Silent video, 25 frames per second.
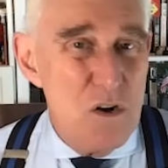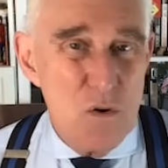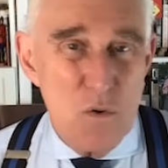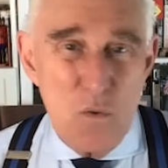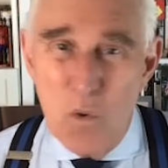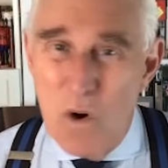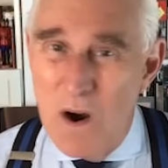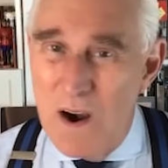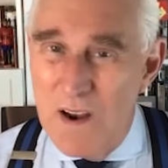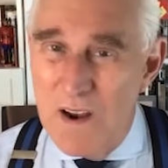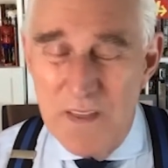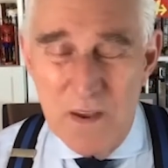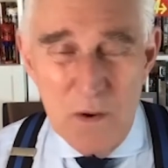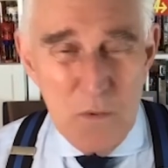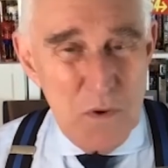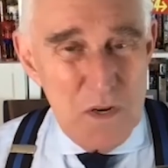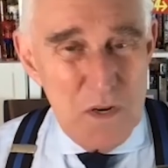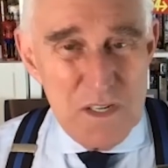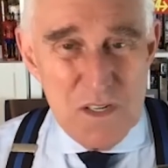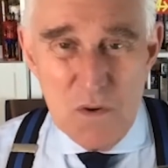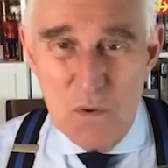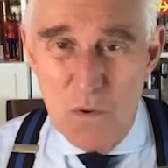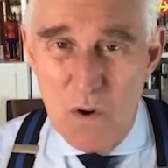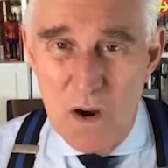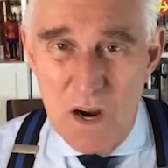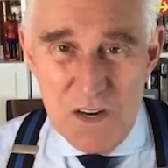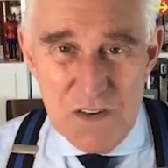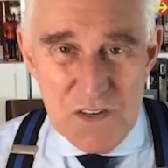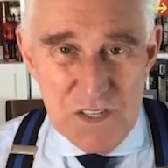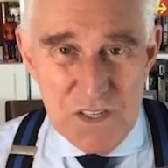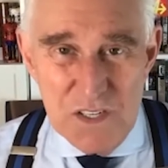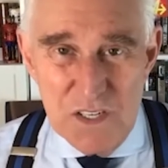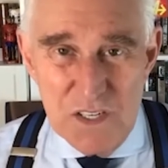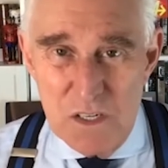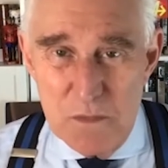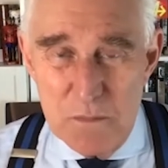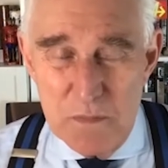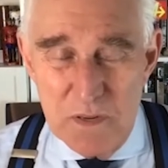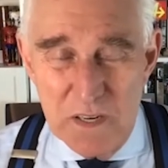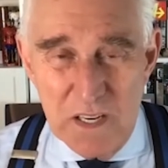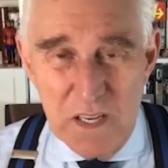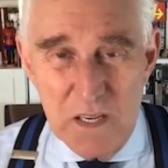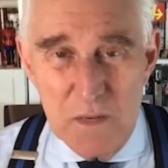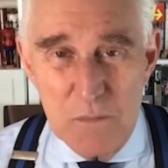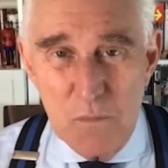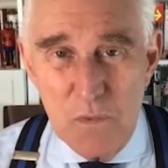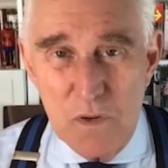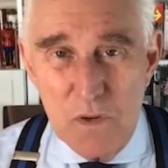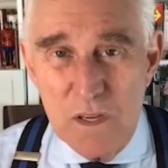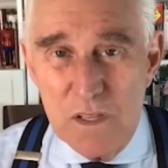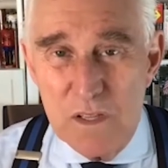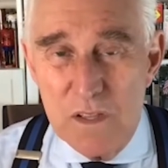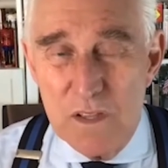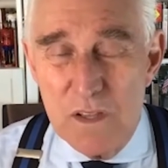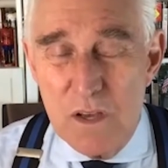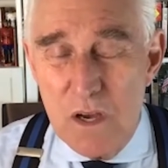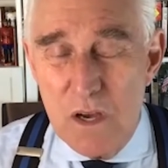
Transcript: why they went to Washington to begin with.